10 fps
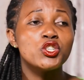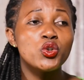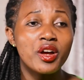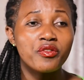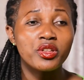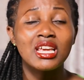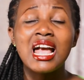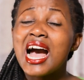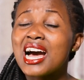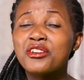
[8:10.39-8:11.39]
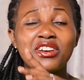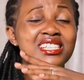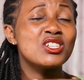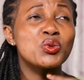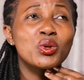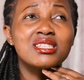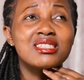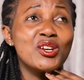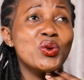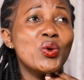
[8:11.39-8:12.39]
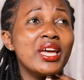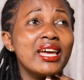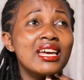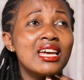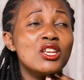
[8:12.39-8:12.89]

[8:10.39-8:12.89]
do everything. At first it was annoying.